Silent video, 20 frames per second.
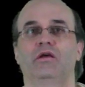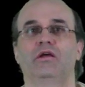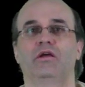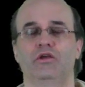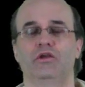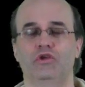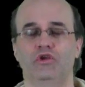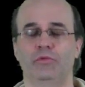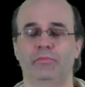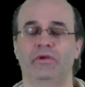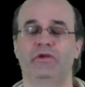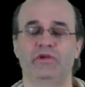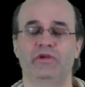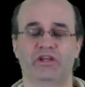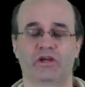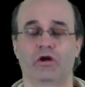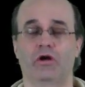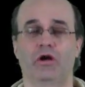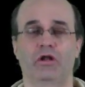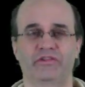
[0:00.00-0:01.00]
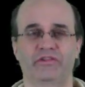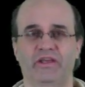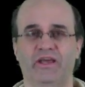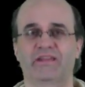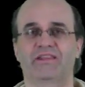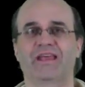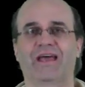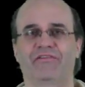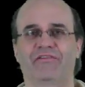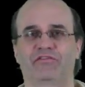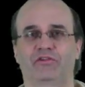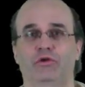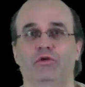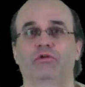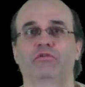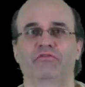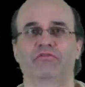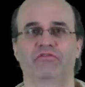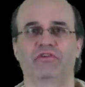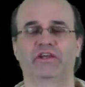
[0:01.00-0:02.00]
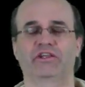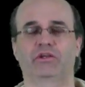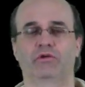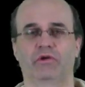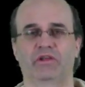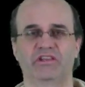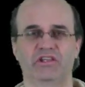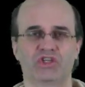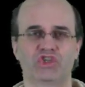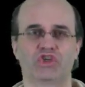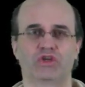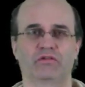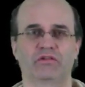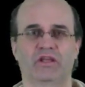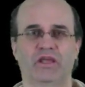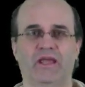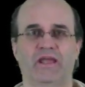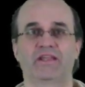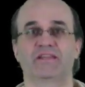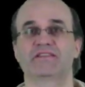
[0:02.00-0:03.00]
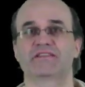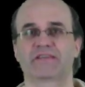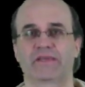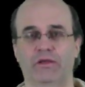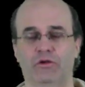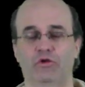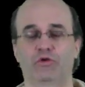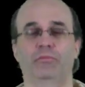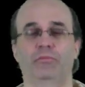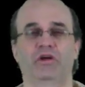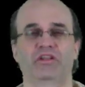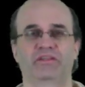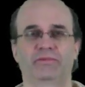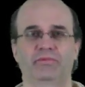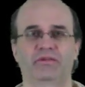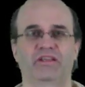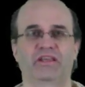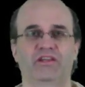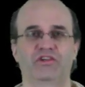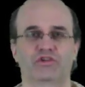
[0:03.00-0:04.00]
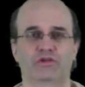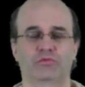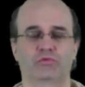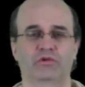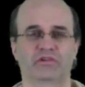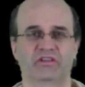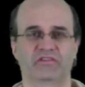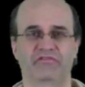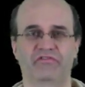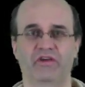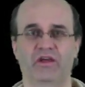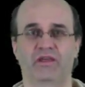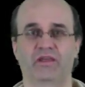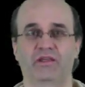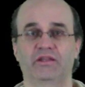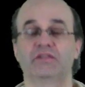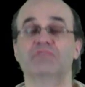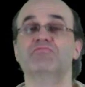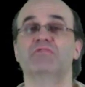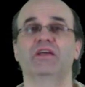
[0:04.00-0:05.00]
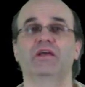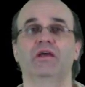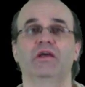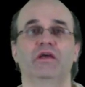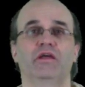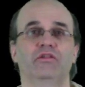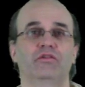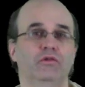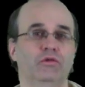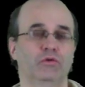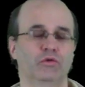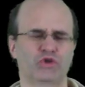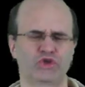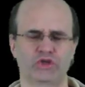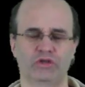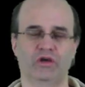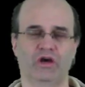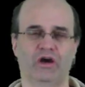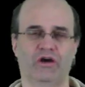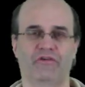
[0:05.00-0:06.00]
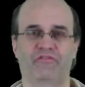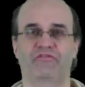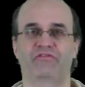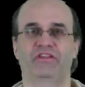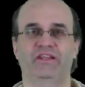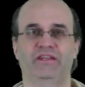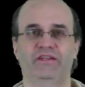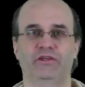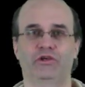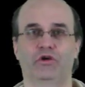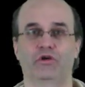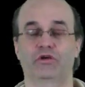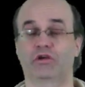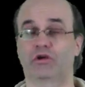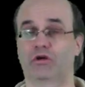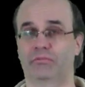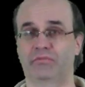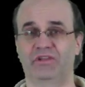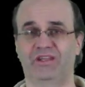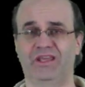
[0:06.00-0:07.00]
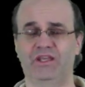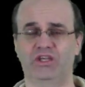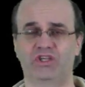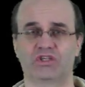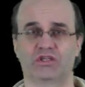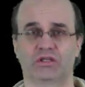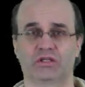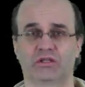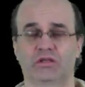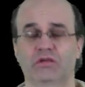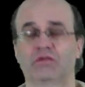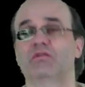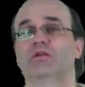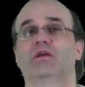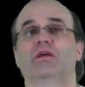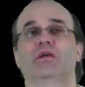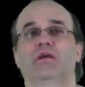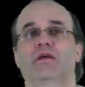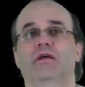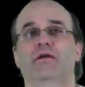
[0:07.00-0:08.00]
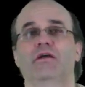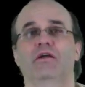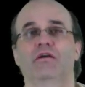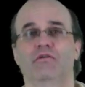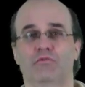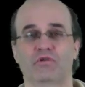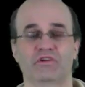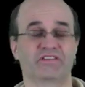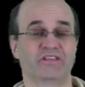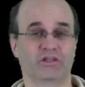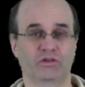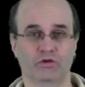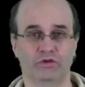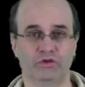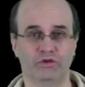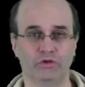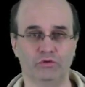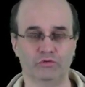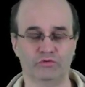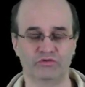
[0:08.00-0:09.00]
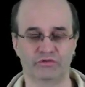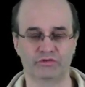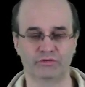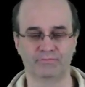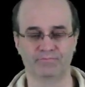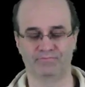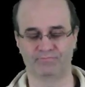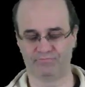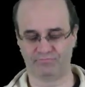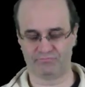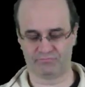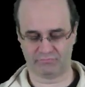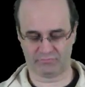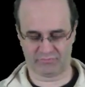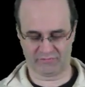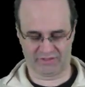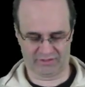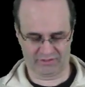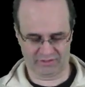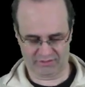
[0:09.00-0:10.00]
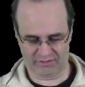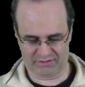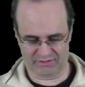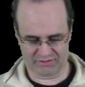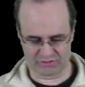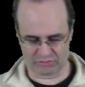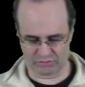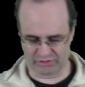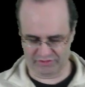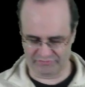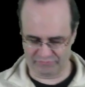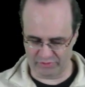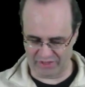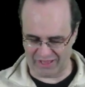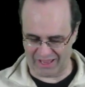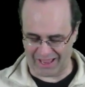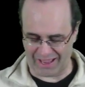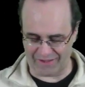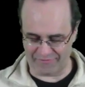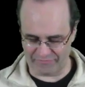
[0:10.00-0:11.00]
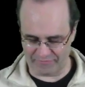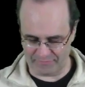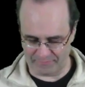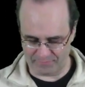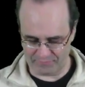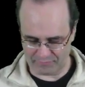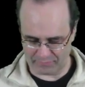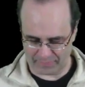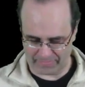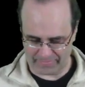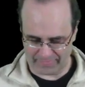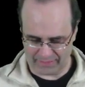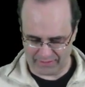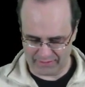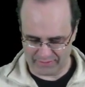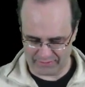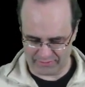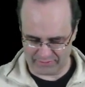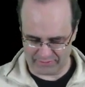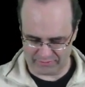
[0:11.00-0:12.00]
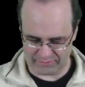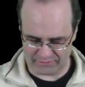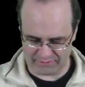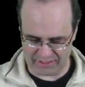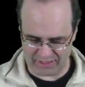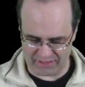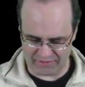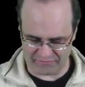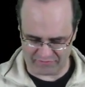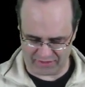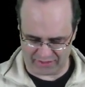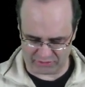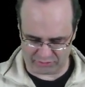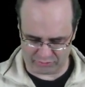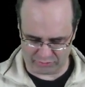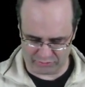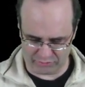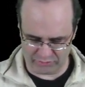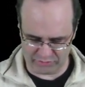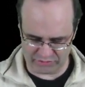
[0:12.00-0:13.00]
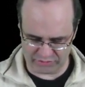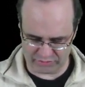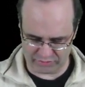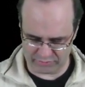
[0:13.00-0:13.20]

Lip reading: you may recall that after vector addition and scalar multiplication were defined, the notion of linear combination was introduced. So if we have k vectors,